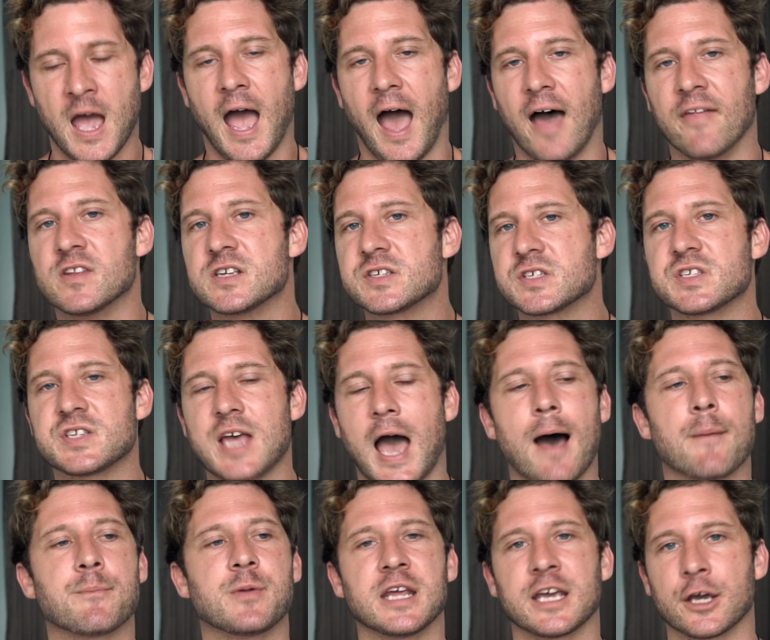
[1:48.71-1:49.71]
And this is
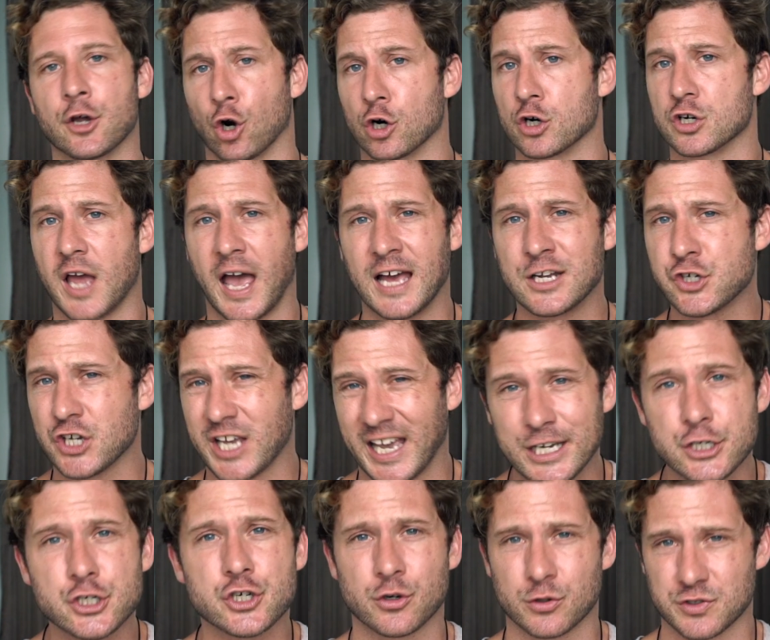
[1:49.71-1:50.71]
happening in our
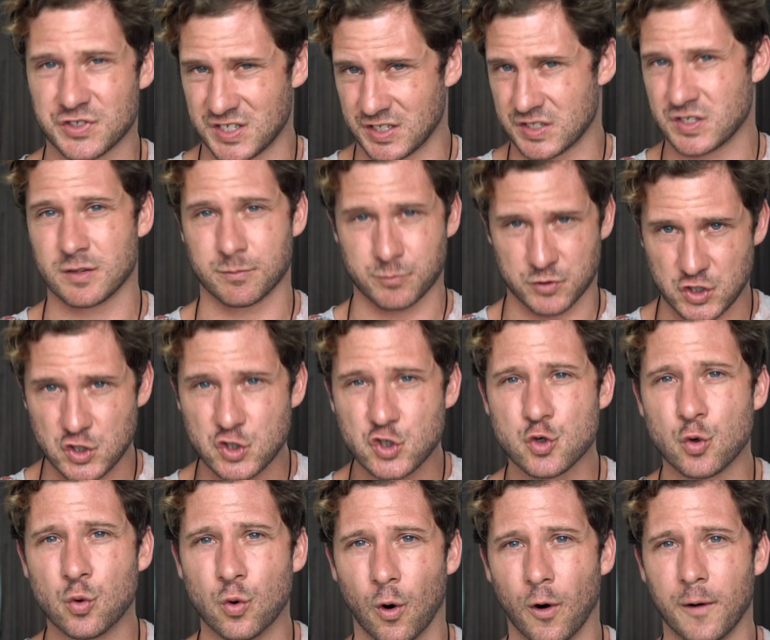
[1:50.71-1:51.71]
educational systems, the
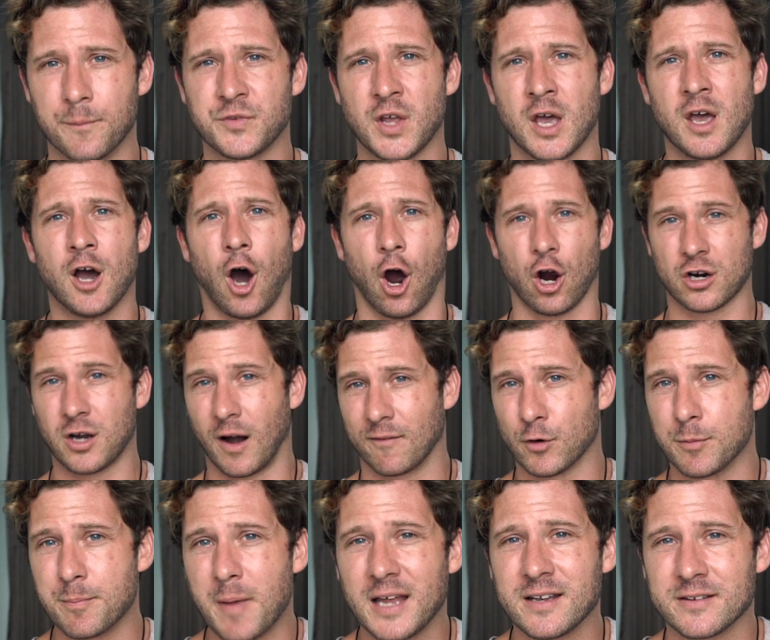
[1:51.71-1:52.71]
school, our
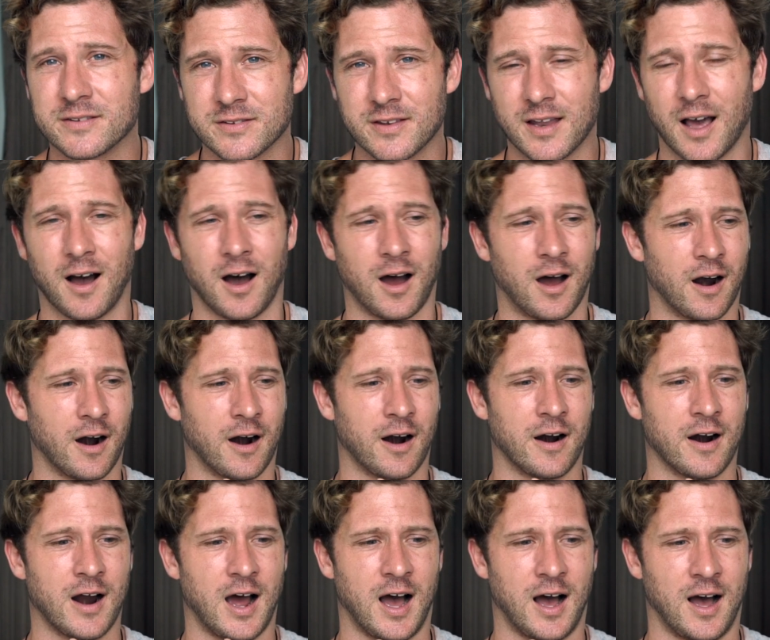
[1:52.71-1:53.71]
government,
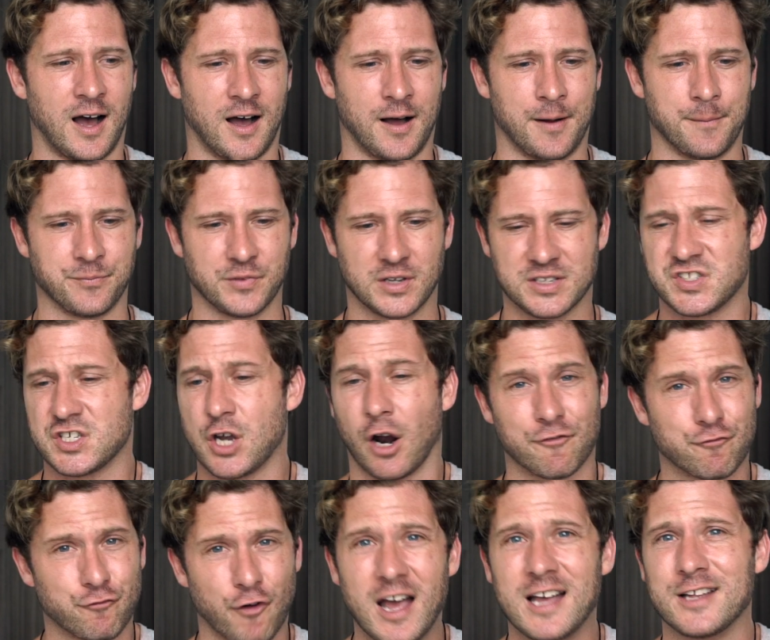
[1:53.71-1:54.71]
our our
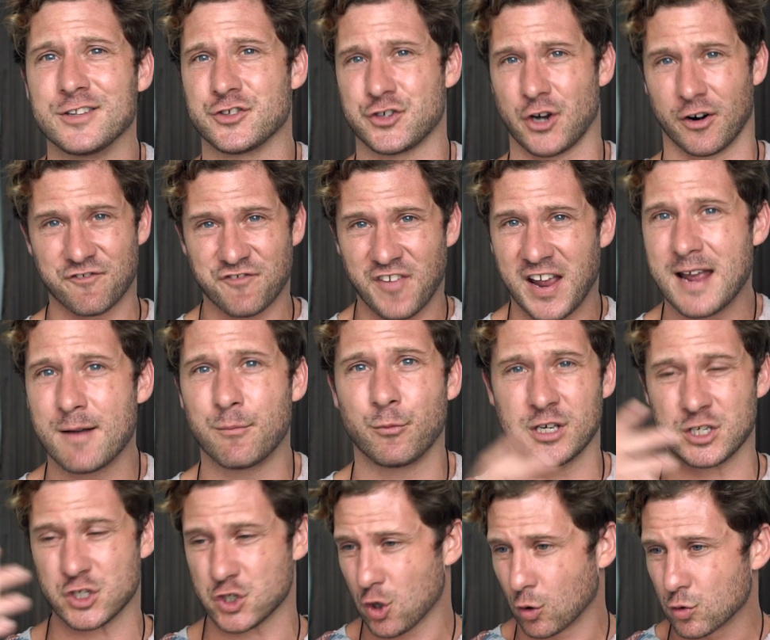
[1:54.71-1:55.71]
friends, our
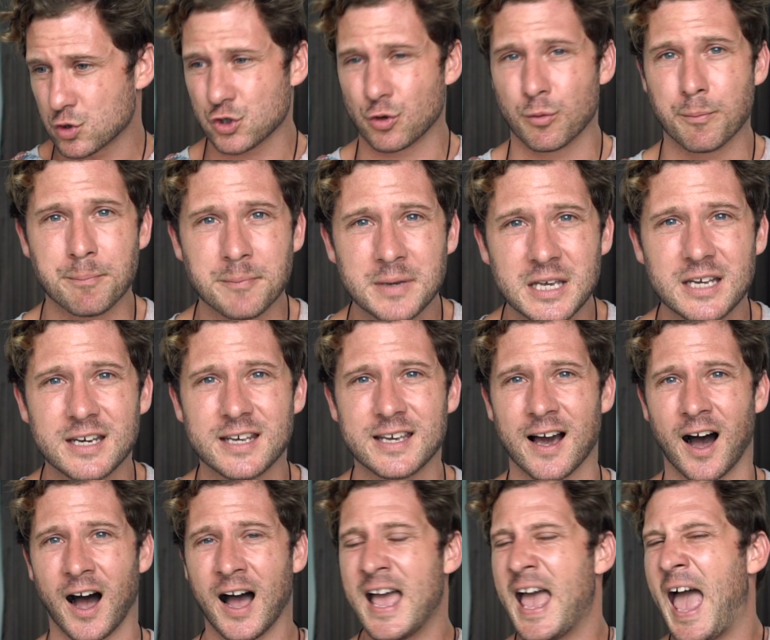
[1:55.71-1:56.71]
family, social
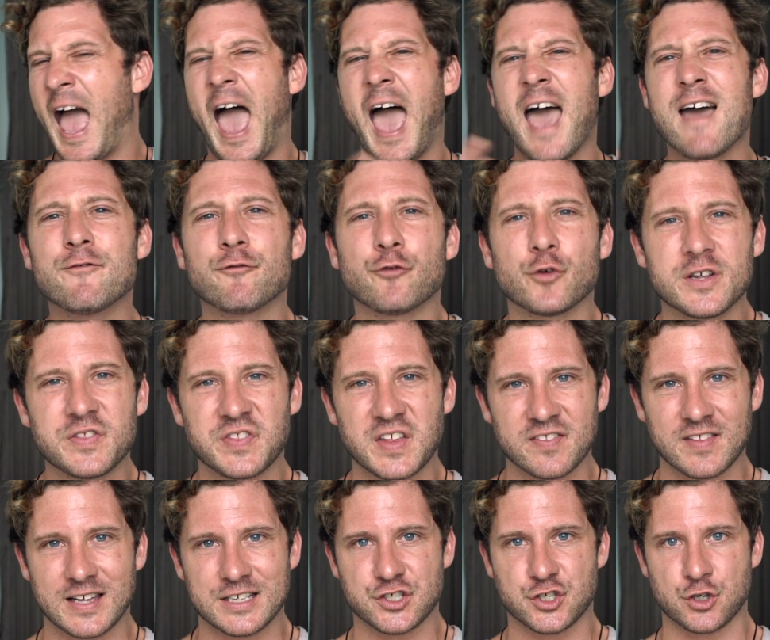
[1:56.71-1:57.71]
media.
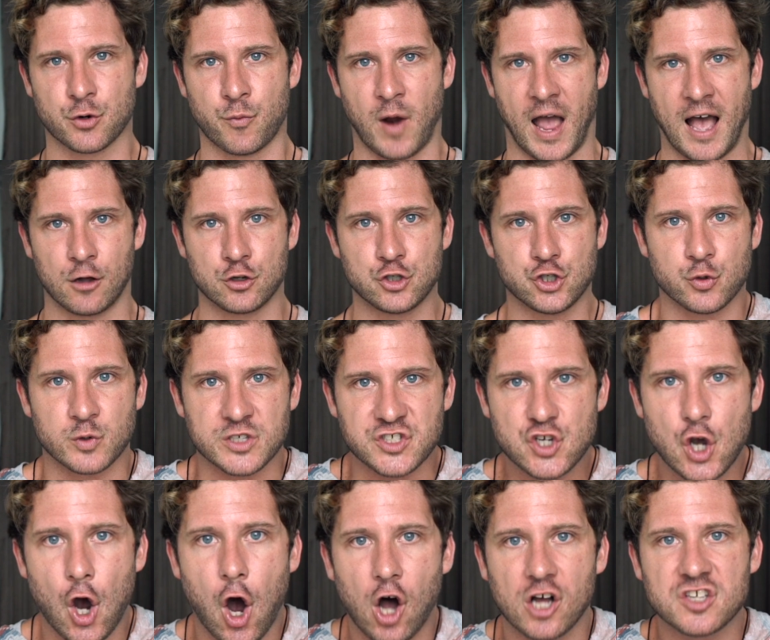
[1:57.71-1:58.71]
Everything that surrounds you is
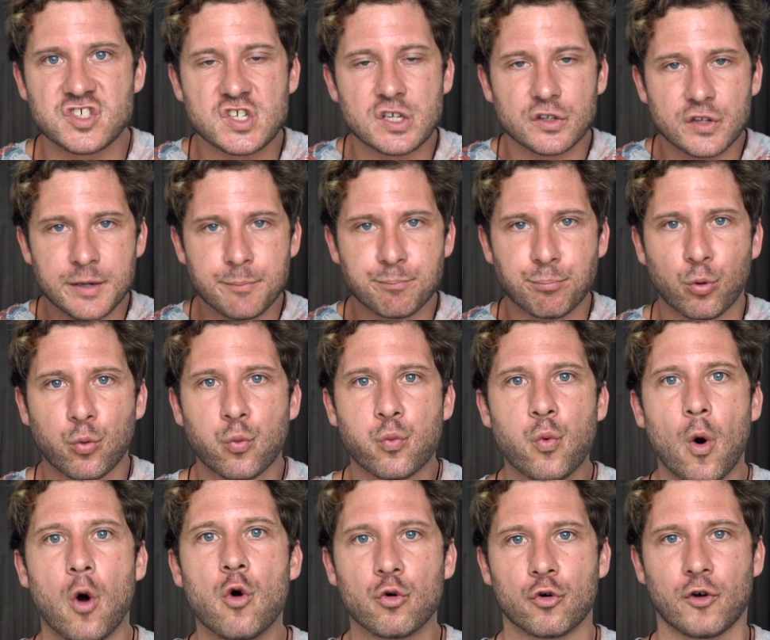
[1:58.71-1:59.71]
constantly
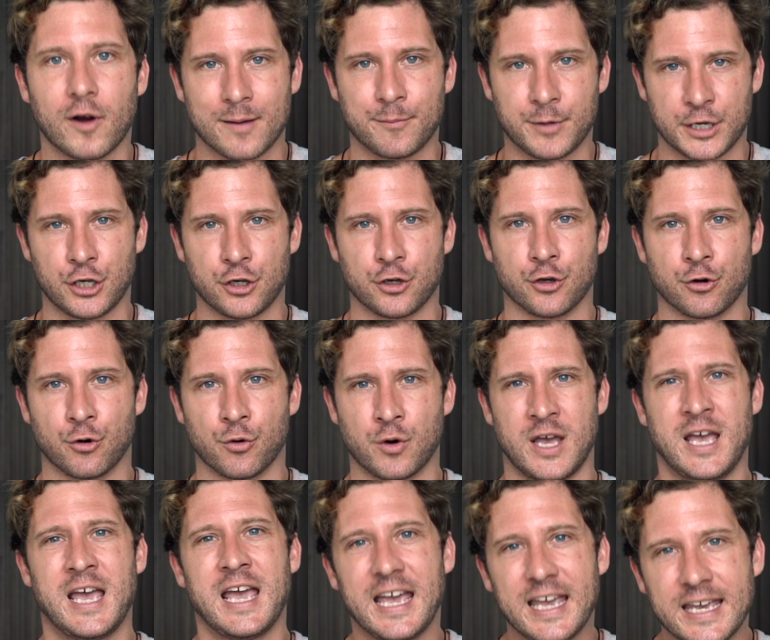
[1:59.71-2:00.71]
programming you
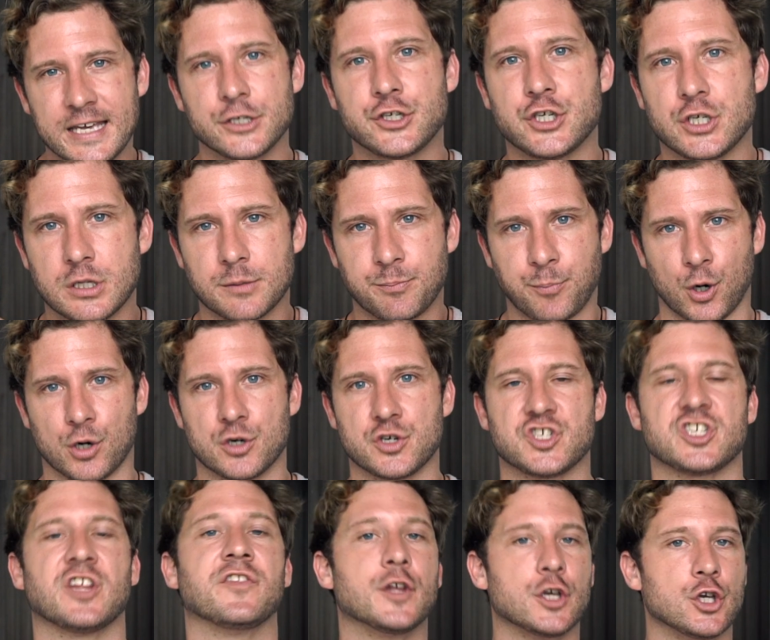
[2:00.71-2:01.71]
into the
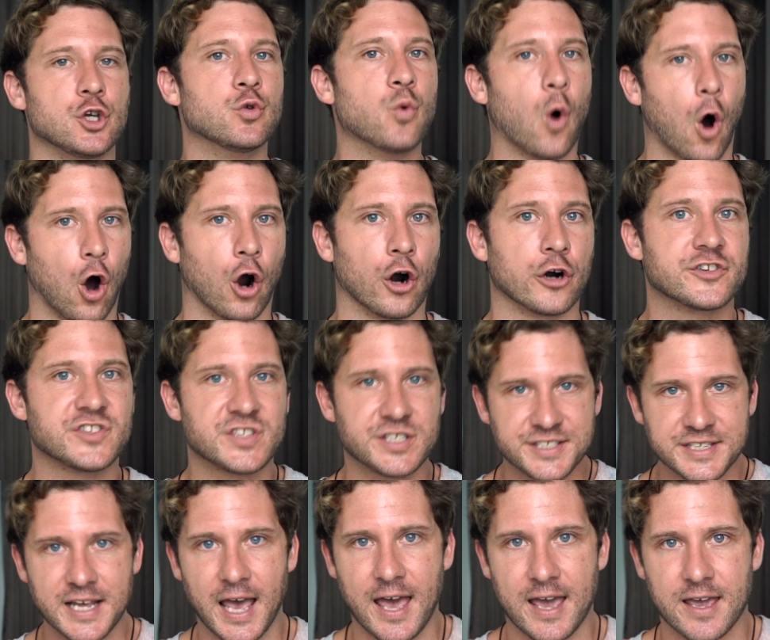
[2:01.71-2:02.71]
person that you are
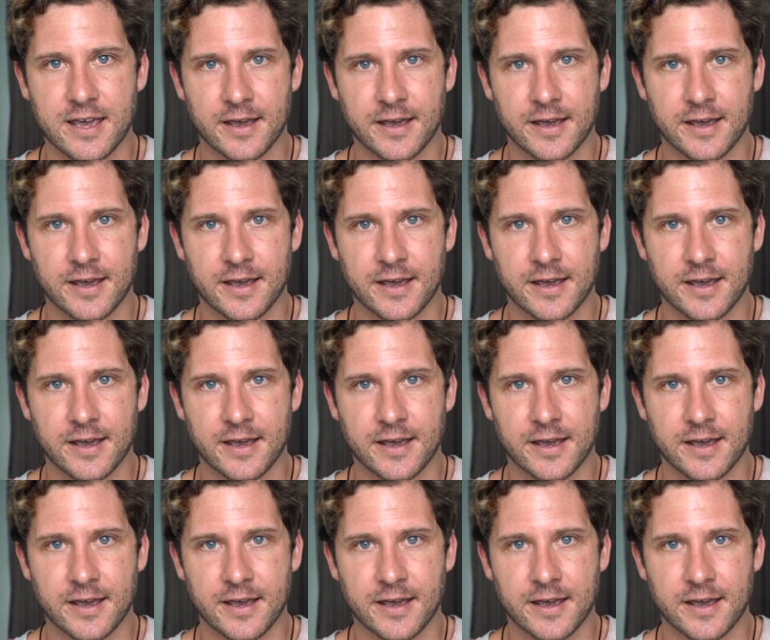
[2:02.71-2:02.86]
today.